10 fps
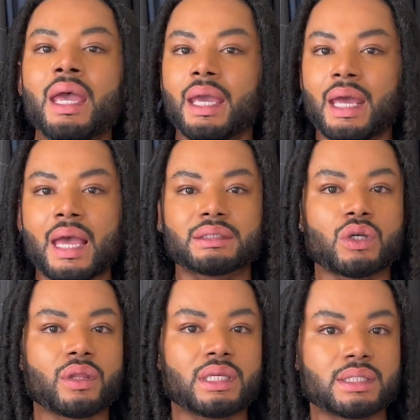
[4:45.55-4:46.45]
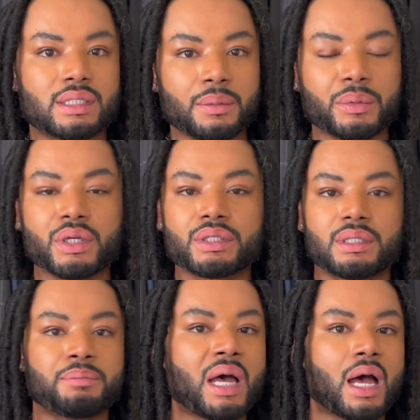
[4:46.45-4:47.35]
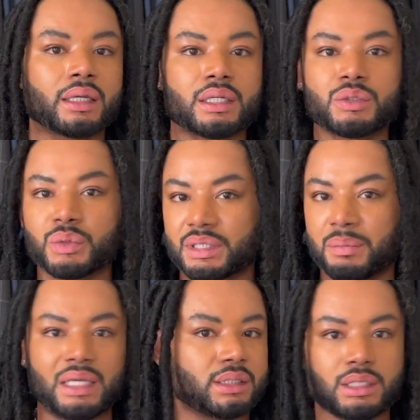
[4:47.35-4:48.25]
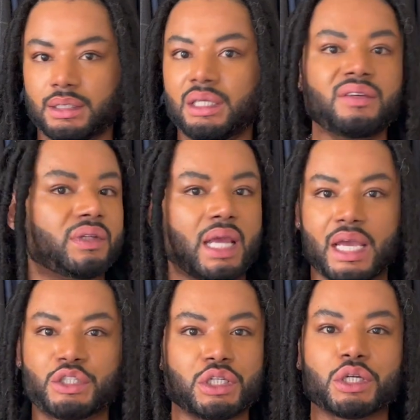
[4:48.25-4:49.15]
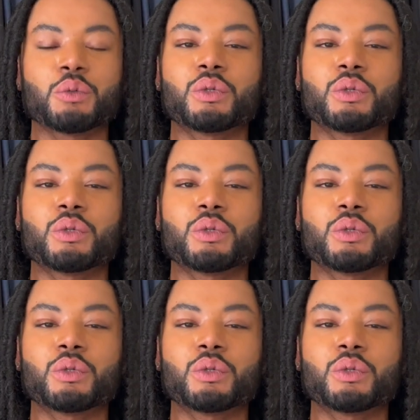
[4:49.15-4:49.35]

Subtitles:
It has all these zippers and pockets, which makes it even edgier,